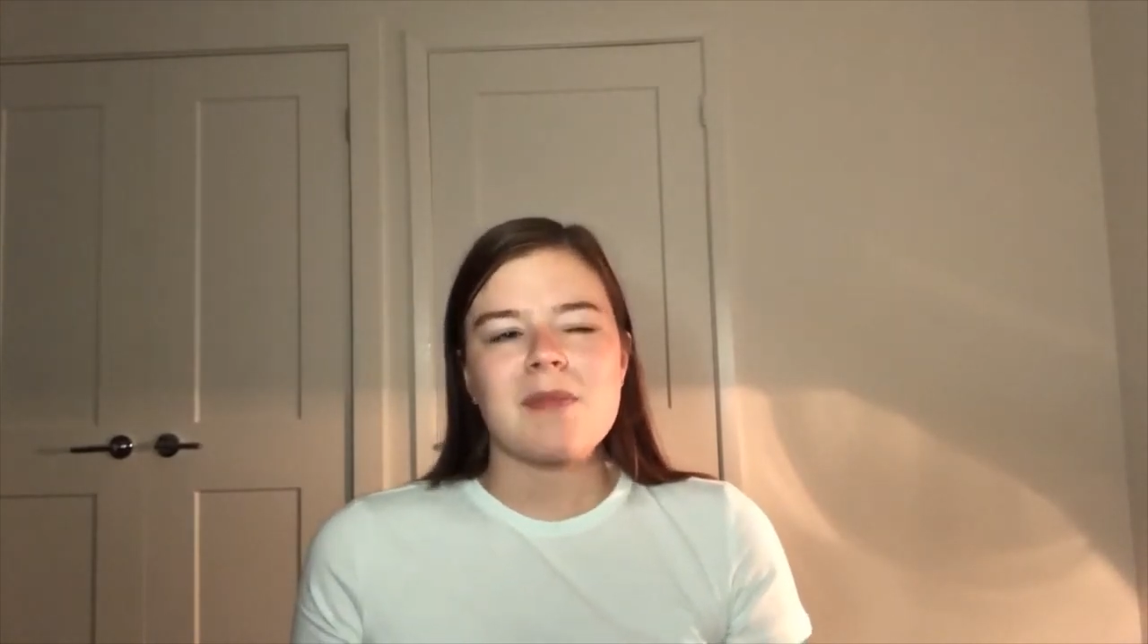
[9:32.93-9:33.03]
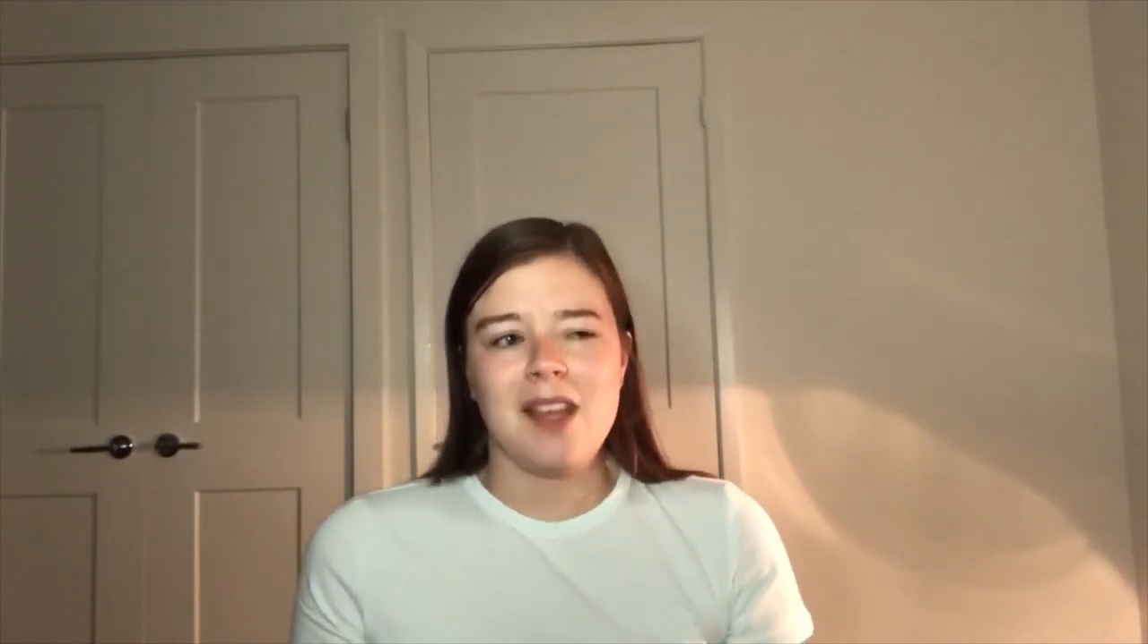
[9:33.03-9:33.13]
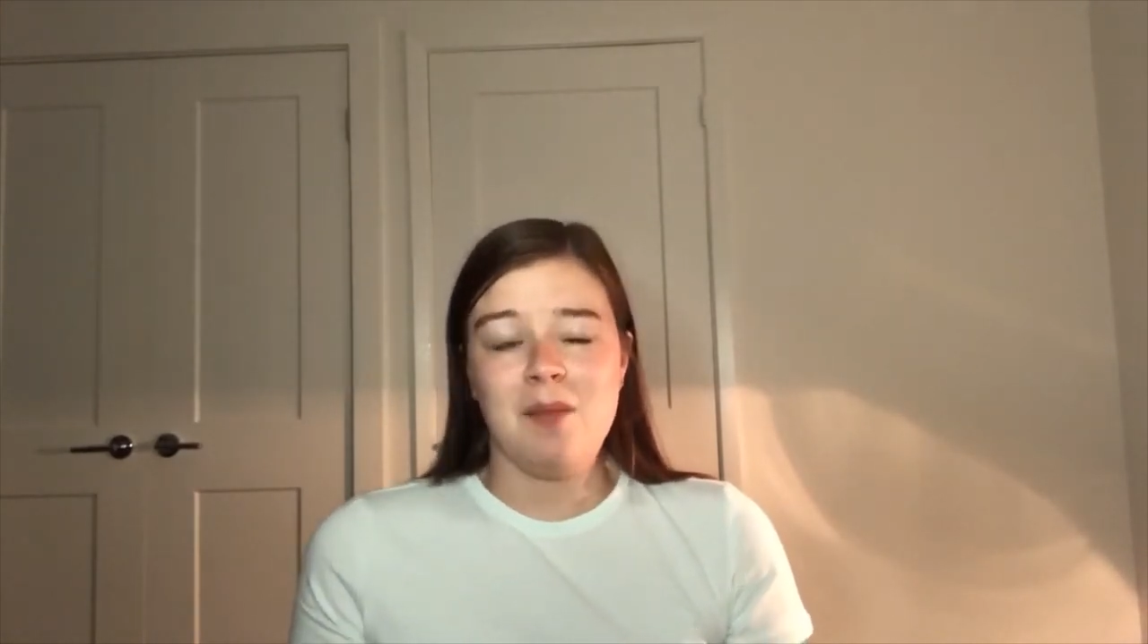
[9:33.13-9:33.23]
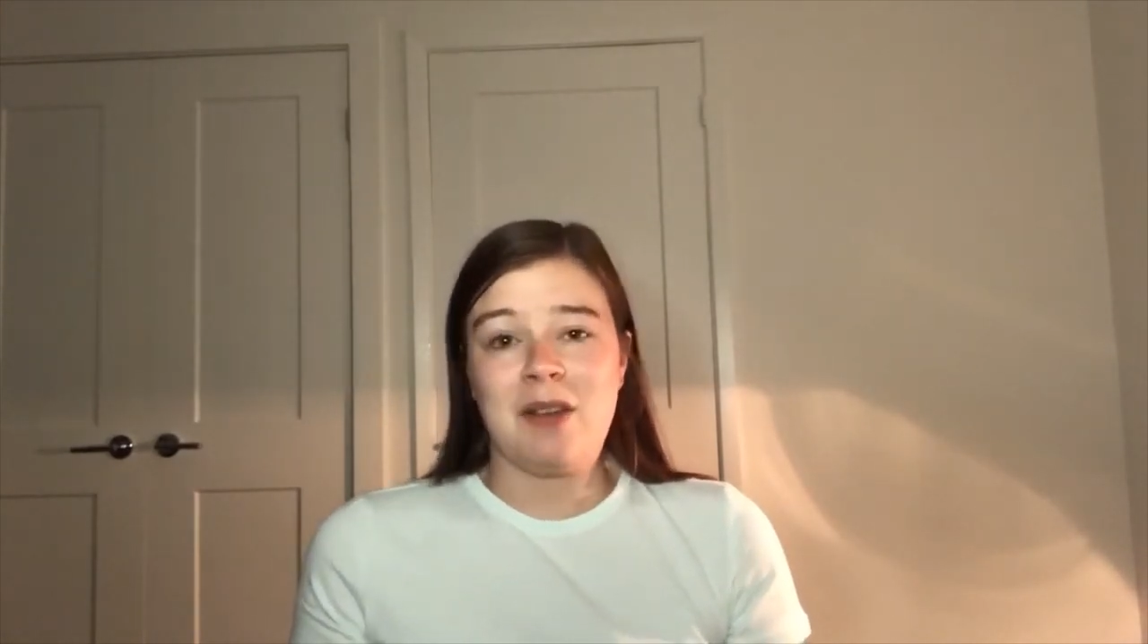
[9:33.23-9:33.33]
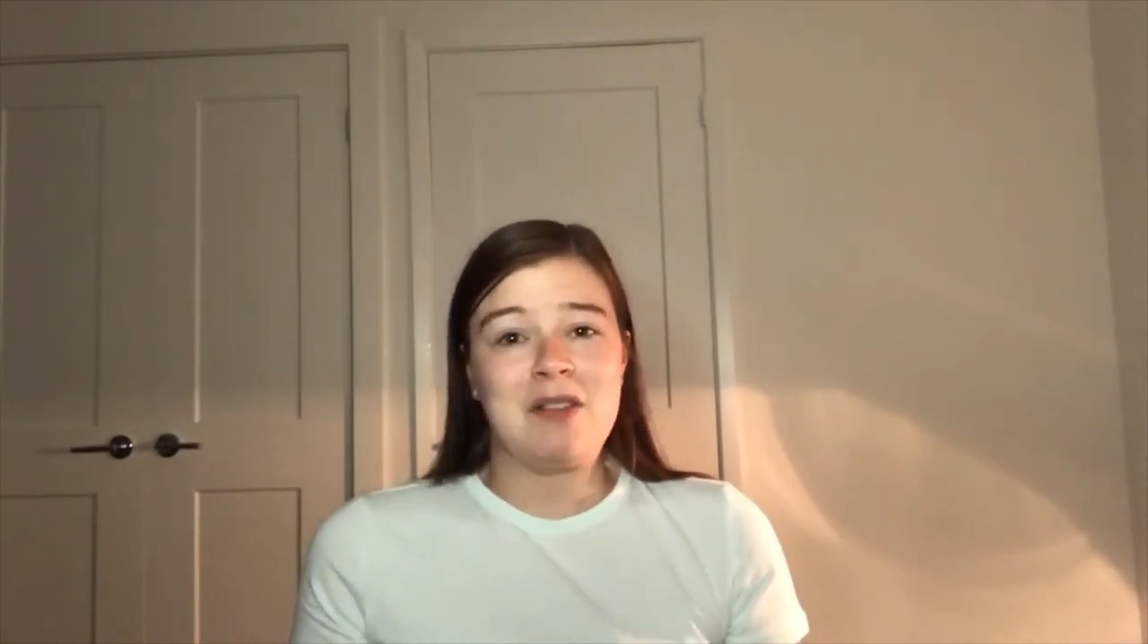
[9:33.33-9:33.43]

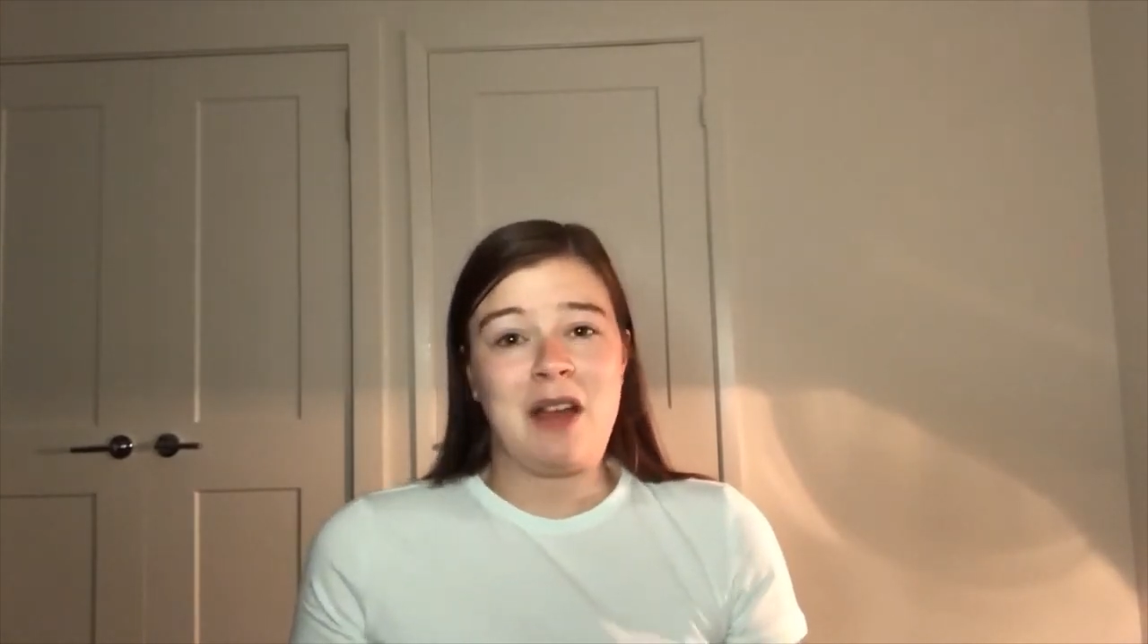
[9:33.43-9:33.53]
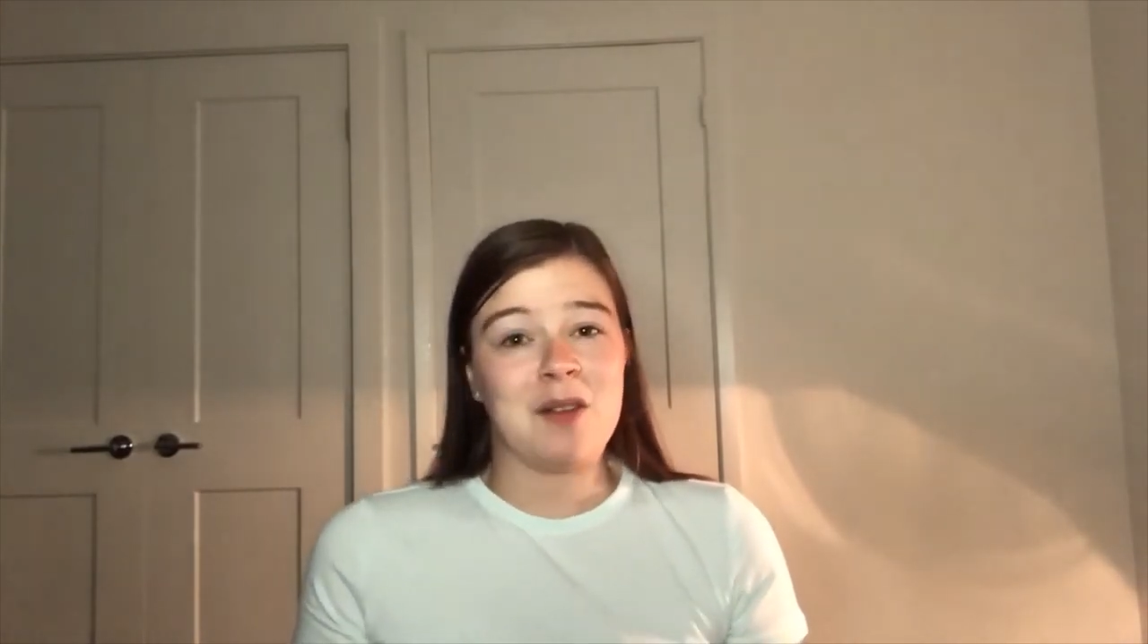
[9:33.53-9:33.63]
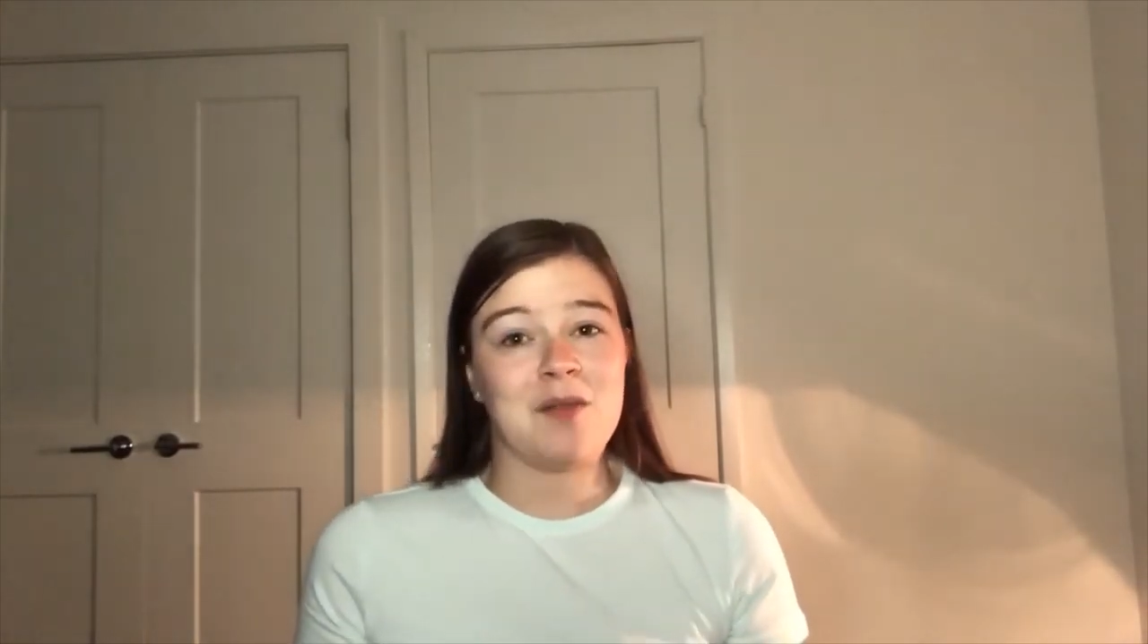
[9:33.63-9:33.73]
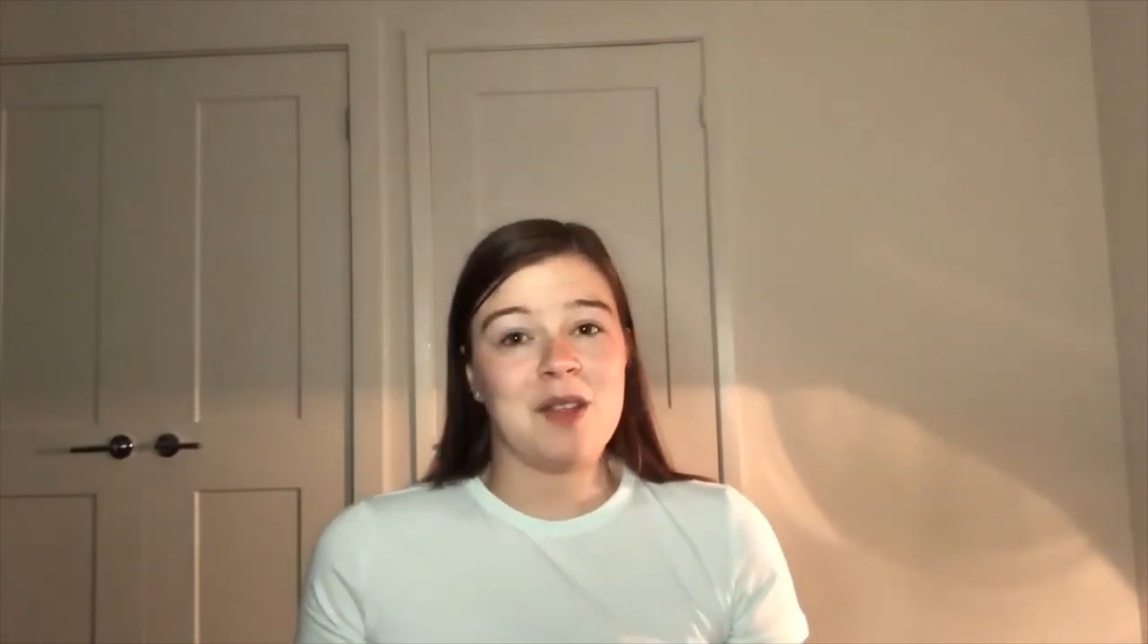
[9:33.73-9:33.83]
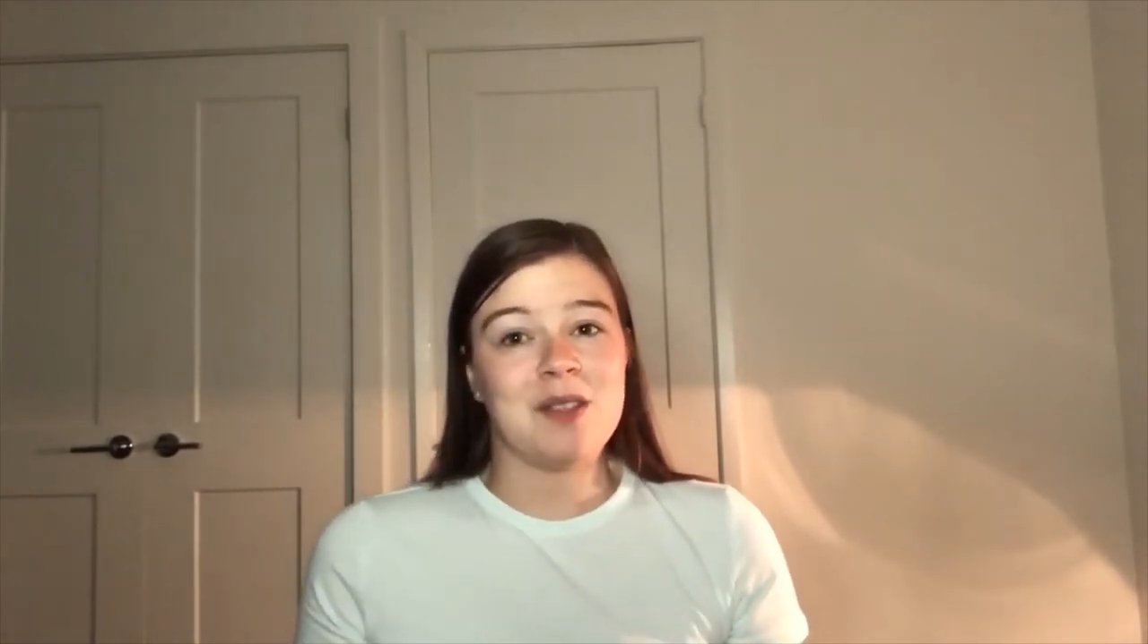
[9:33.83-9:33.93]
in the mental
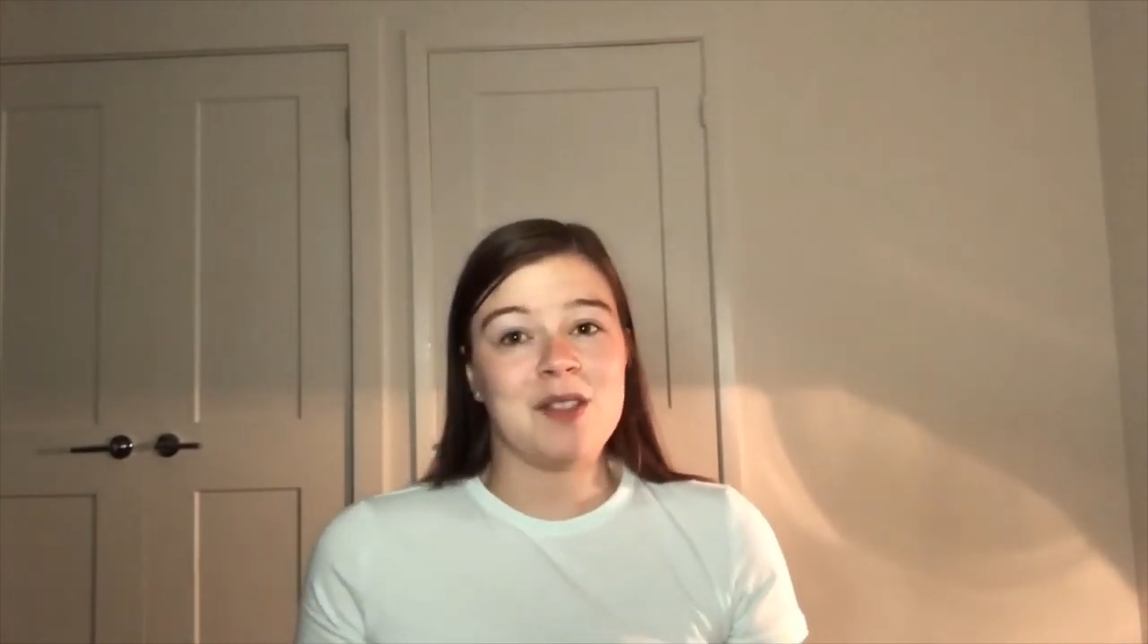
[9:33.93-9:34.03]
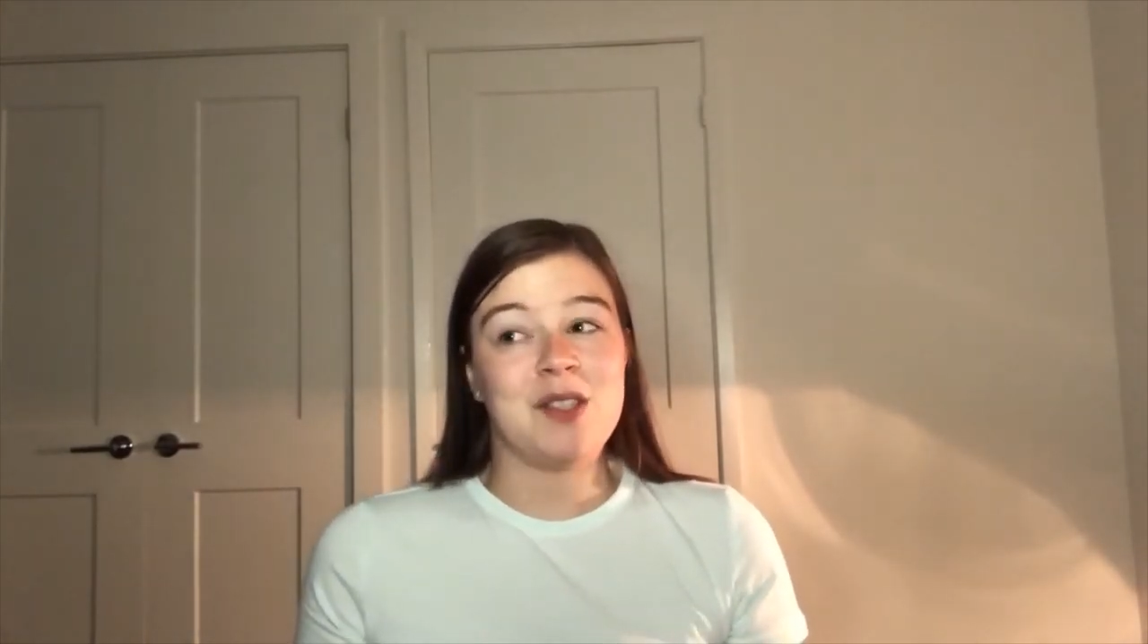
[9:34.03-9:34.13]
health field